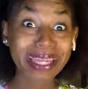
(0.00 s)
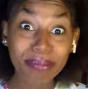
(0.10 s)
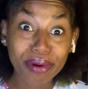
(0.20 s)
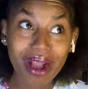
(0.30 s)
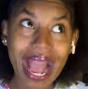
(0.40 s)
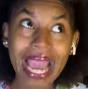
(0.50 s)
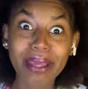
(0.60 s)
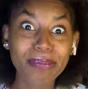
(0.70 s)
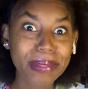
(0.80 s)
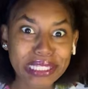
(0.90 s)
Libra, I
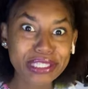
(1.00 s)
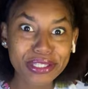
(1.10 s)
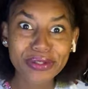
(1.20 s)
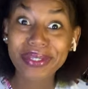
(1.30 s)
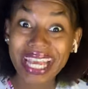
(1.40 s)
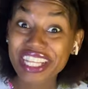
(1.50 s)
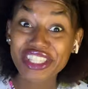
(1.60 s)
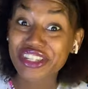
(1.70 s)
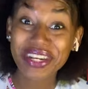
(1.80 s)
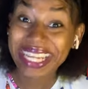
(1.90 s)
missed you
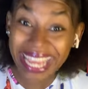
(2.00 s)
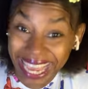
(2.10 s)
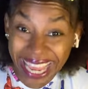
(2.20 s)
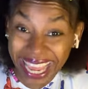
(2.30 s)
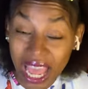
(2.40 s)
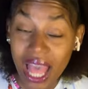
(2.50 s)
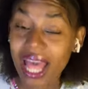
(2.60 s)
yesterday.